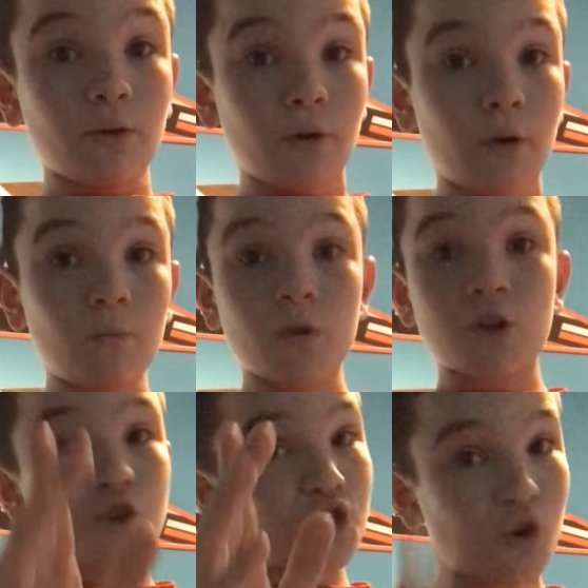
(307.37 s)
done. We're
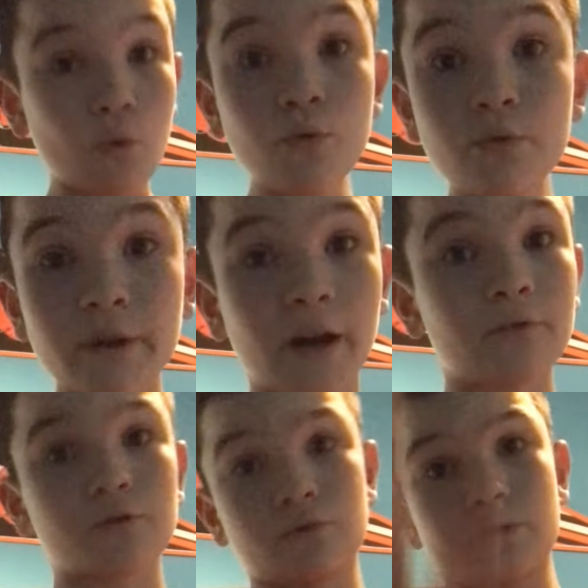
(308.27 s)
going to show new
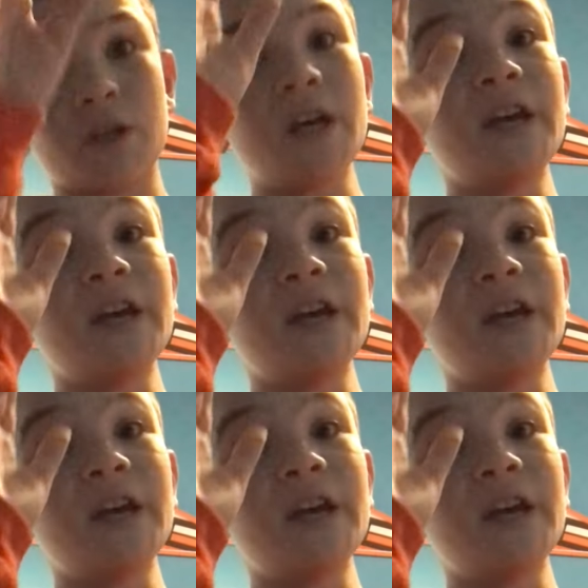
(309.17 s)
characters.